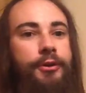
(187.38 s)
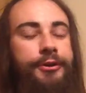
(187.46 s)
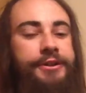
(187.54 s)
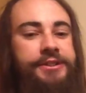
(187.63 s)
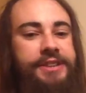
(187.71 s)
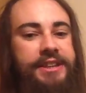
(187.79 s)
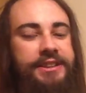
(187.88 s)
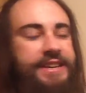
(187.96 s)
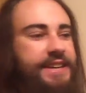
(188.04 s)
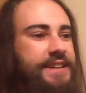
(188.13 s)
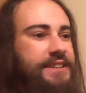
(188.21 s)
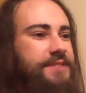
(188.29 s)
You say
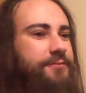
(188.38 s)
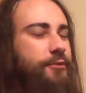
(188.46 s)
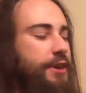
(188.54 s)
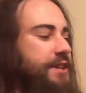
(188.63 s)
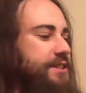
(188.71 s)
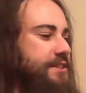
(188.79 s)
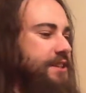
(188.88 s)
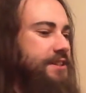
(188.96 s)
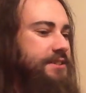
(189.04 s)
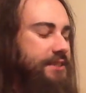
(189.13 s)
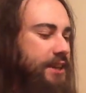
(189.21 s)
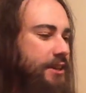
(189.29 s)
this, for
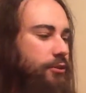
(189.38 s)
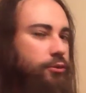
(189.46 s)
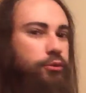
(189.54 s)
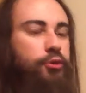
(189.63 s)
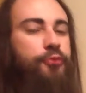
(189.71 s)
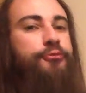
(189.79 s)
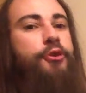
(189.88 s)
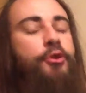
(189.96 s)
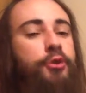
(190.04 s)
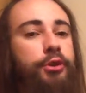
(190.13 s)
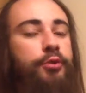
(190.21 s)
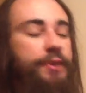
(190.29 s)
instance, to
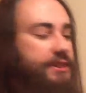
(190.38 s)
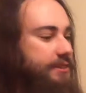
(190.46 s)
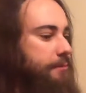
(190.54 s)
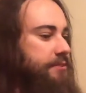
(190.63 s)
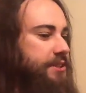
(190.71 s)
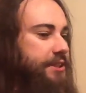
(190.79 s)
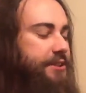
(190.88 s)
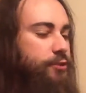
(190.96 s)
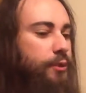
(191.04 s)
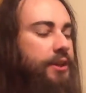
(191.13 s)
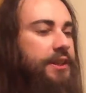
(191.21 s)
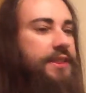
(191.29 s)
food. When something is
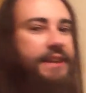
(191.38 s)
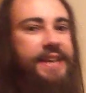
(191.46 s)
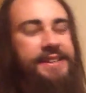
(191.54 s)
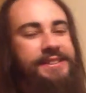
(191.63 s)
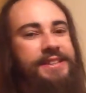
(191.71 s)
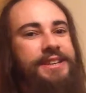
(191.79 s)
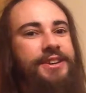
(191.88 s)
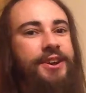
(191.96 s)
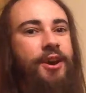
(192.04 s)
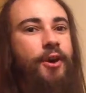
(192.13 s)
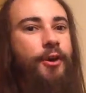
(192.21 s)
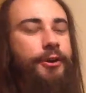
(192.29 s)
really tasty,
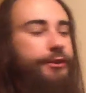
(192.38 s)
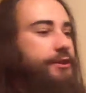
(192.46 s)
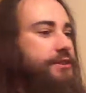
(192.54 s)
you